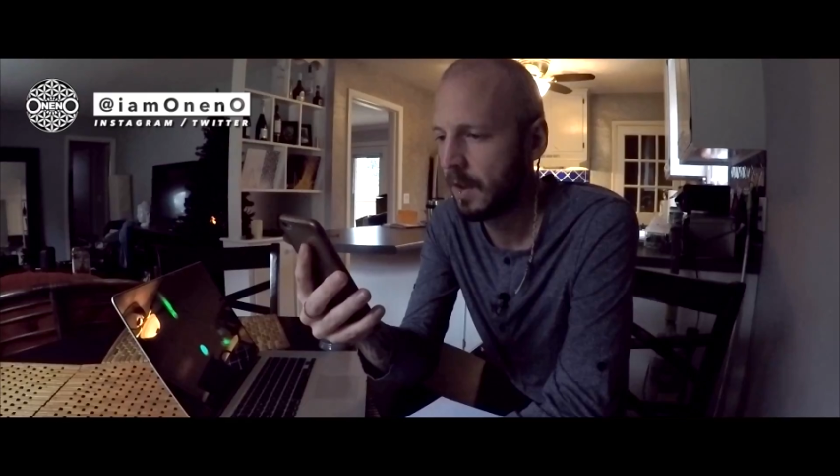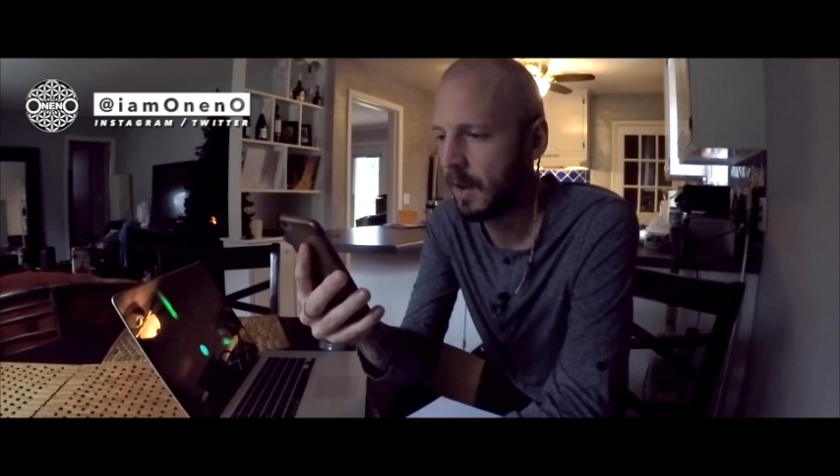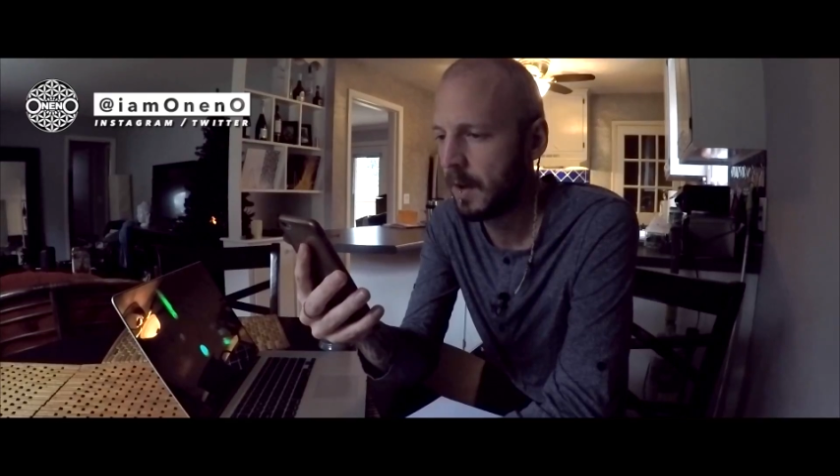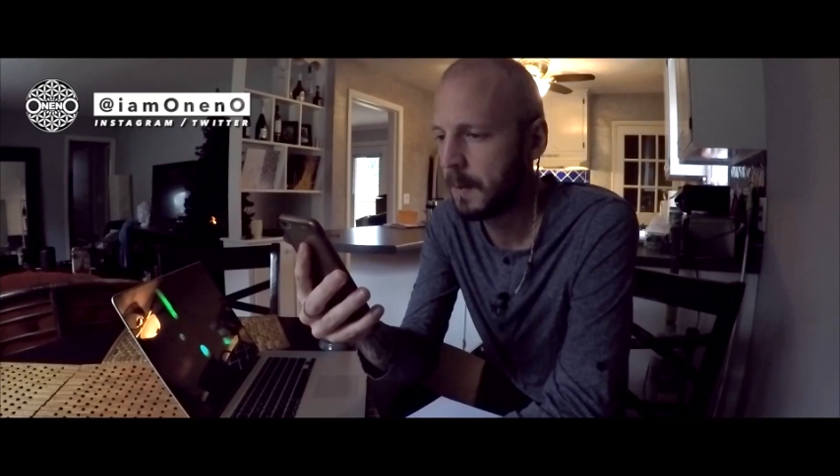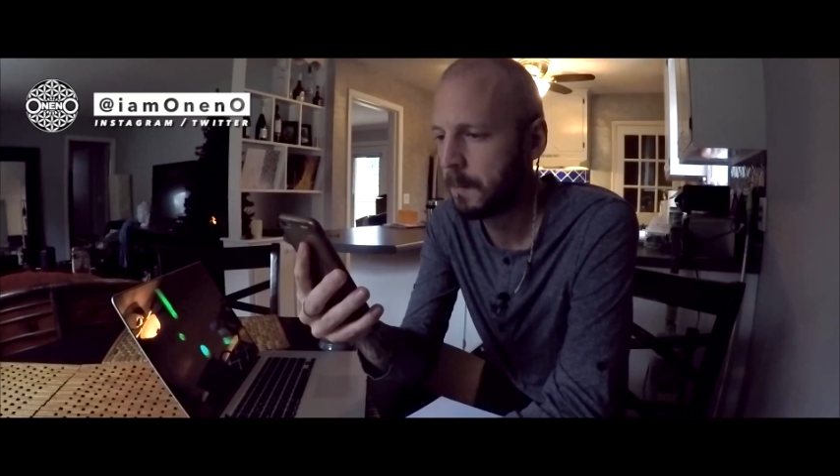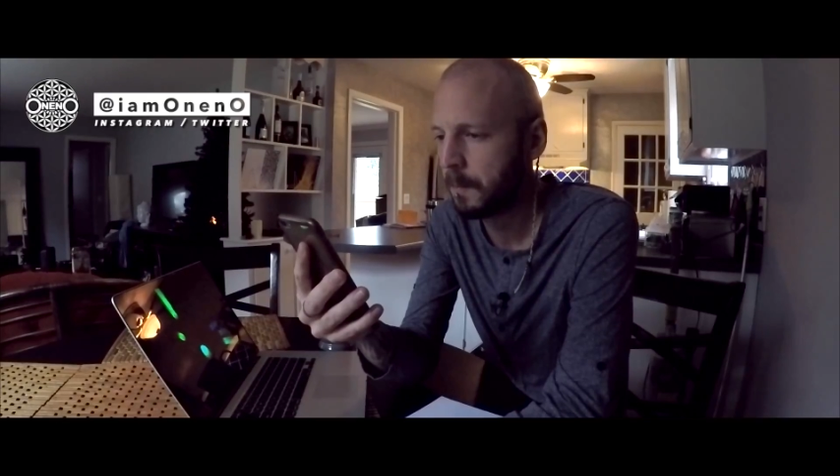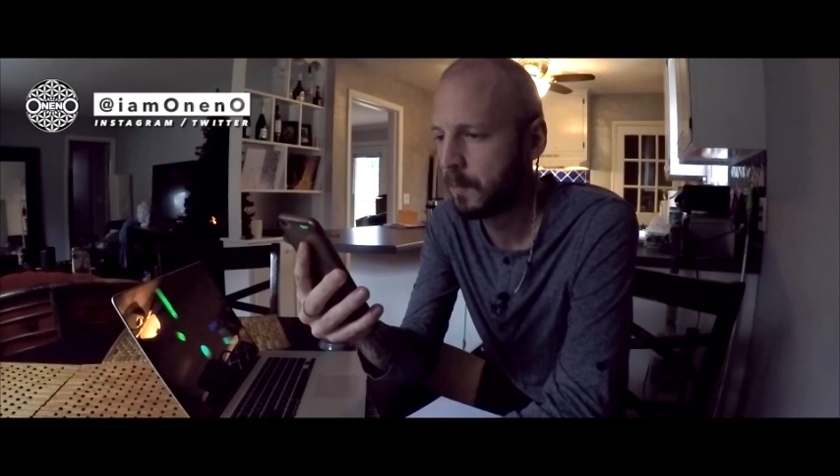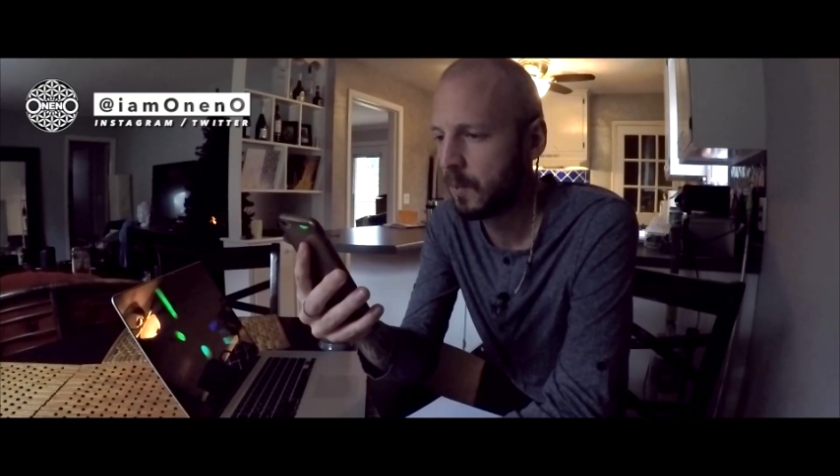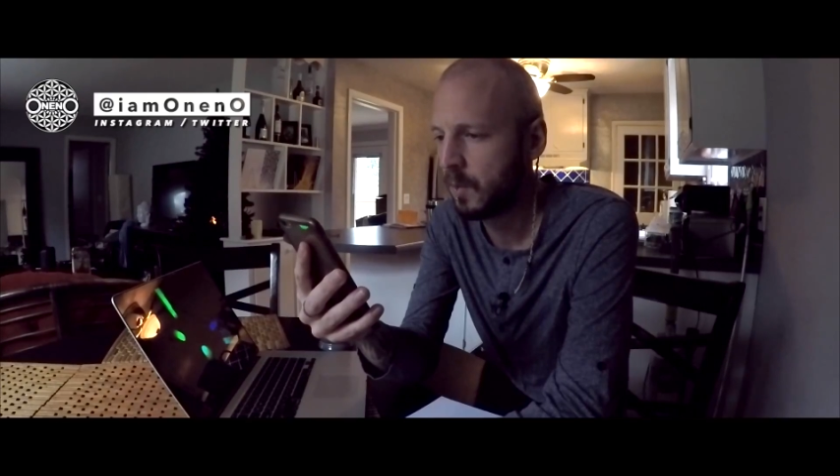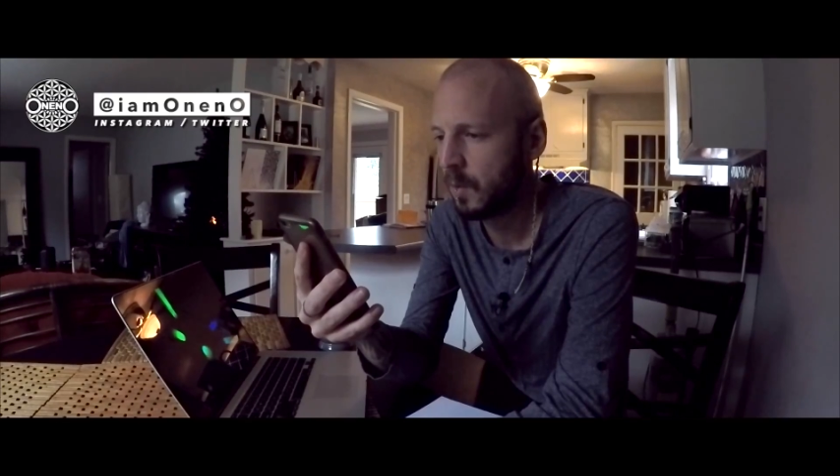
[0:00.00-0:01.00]
um,
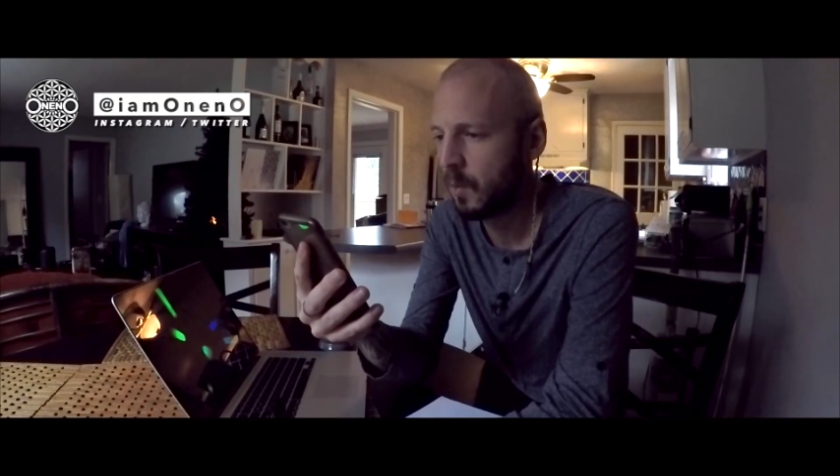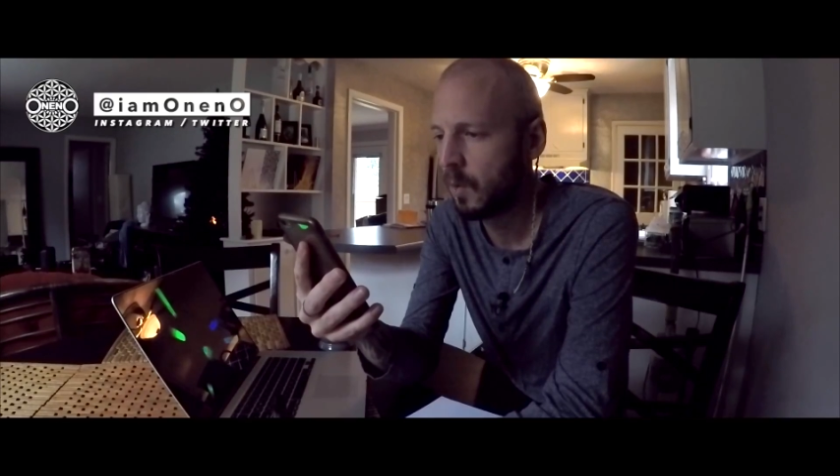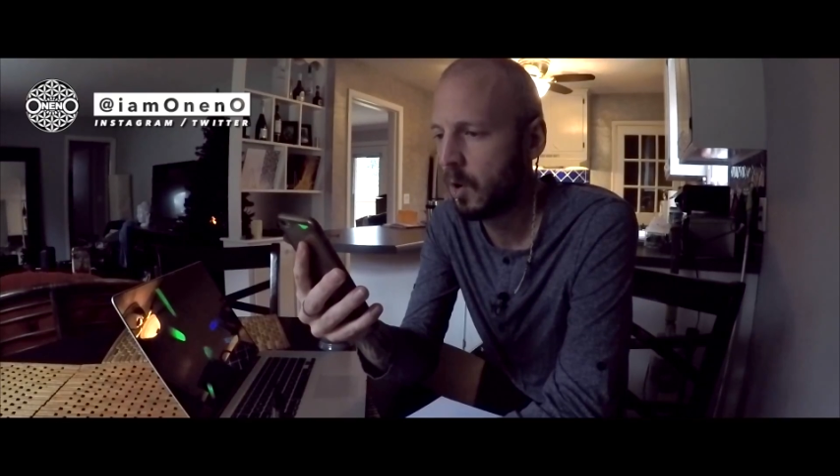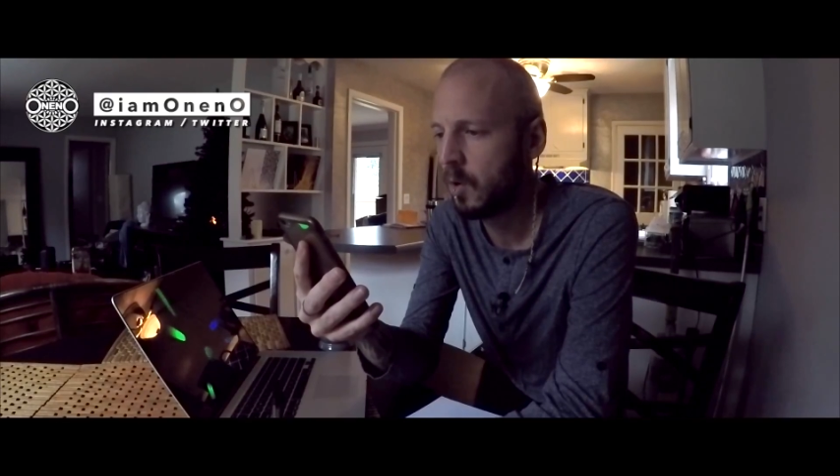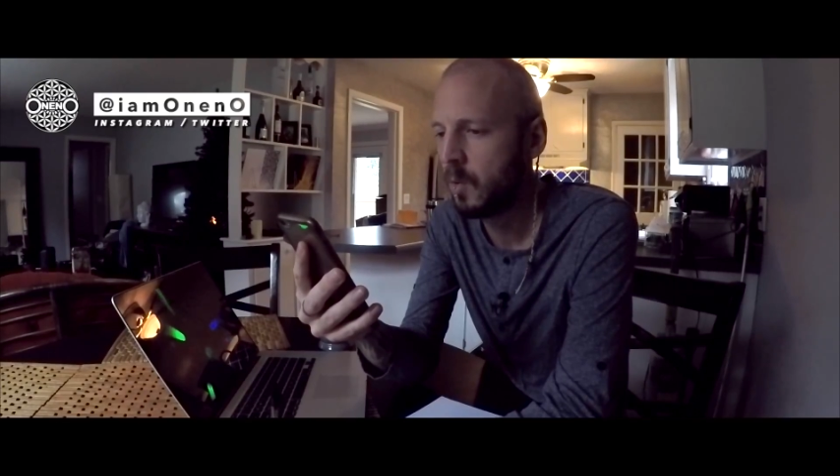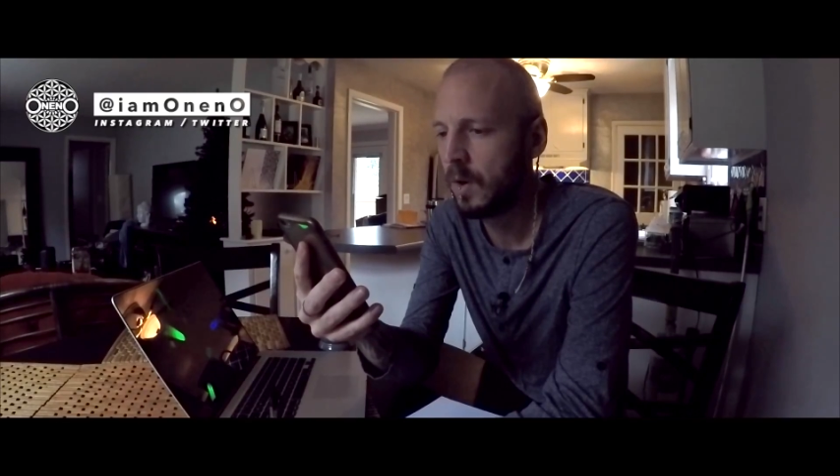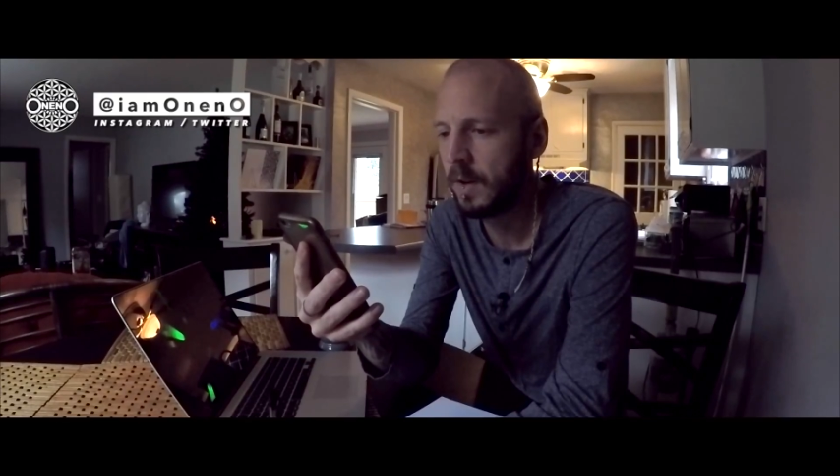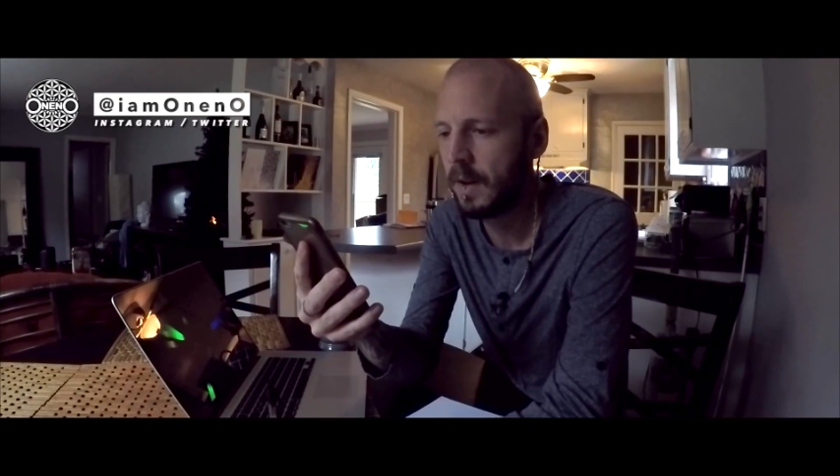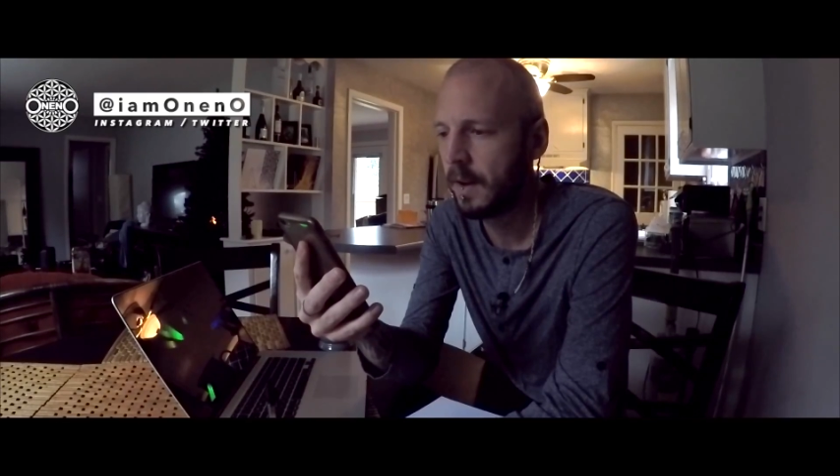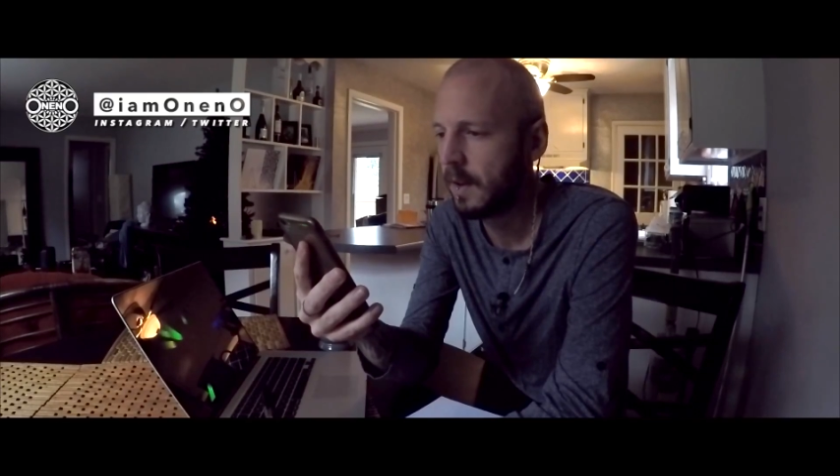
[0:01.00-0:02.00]
who
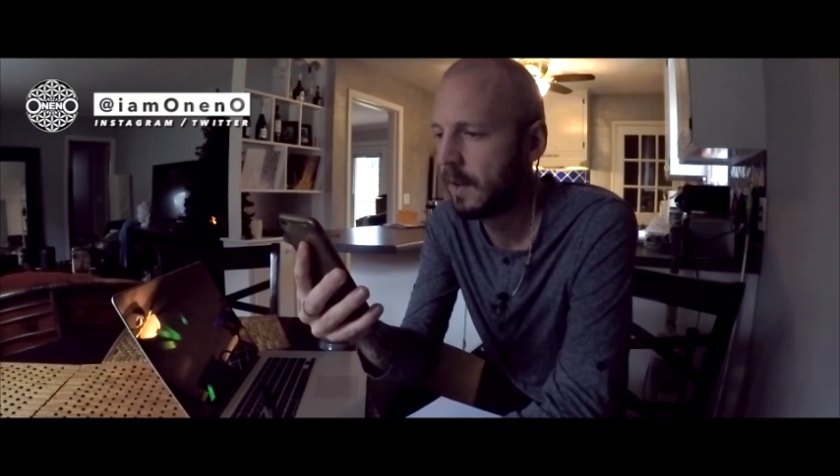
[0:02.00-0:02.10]
would